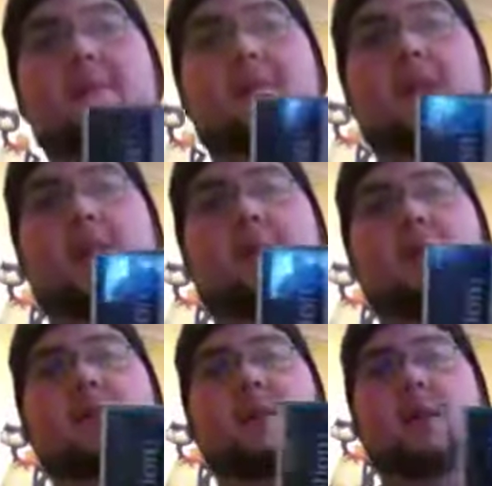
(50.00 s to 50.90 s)
this tag
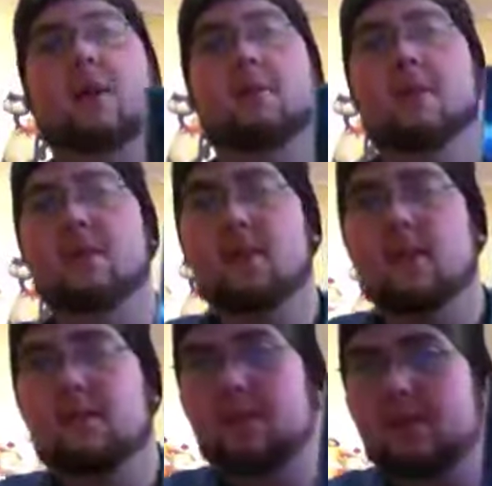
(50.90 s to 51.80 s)
by starting off
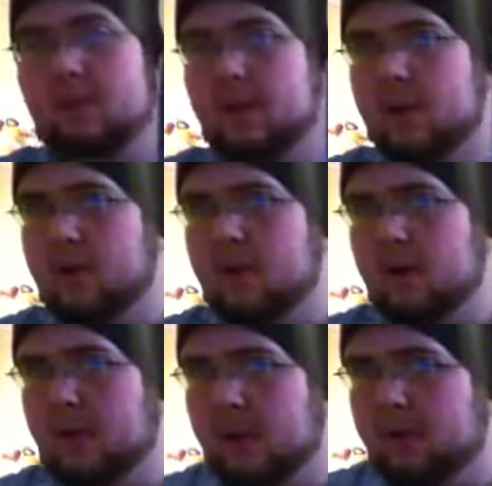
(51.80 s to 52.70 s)
myself and explain how
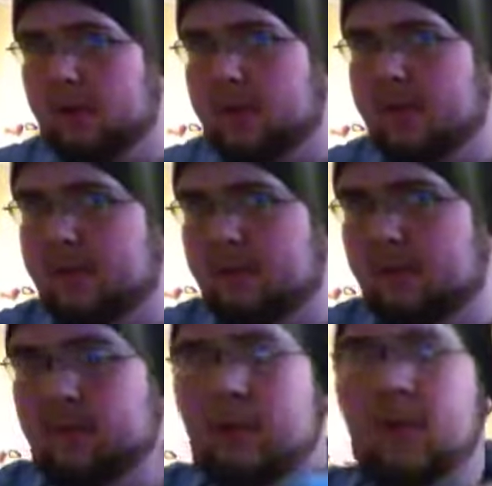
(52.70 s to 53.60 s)
I came across this
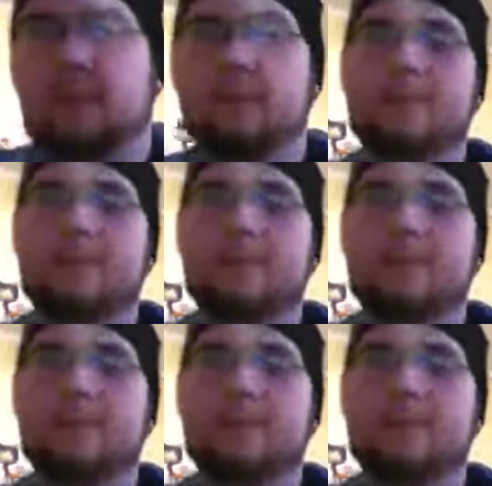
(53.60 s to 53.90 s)
beautiful game.